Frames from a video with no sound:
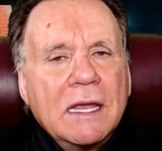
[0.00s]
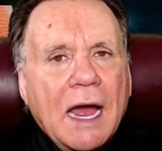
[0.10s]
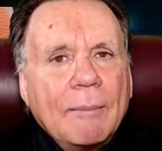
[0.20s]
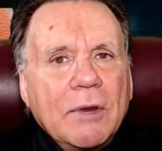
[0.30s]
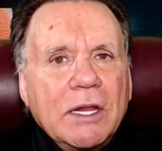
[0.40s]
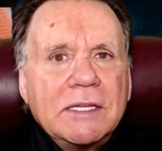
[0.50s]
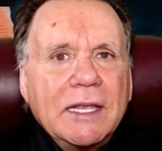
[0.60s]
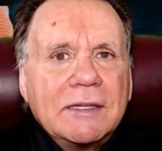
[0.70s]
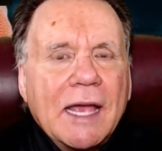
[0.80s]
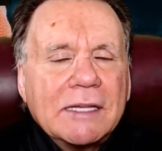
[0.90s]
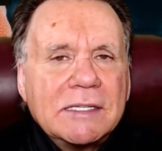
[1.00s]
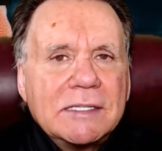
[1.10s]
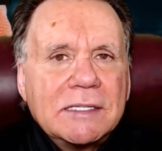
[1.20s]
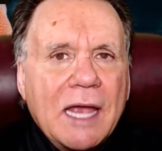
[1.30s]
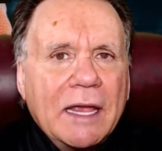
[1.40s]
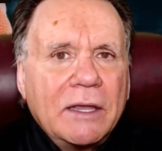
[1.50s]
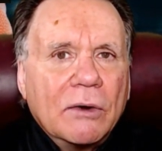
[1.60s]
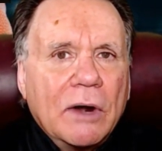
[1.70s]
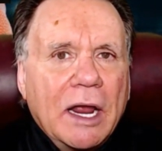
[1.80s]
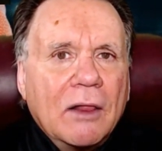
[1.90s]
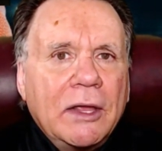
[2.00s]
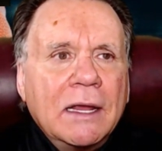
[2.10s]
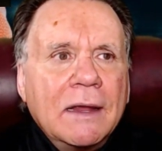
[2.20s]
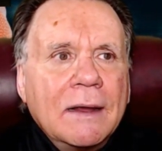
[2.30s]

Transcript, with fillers: I'm going to take Texas Tech here, Ellie.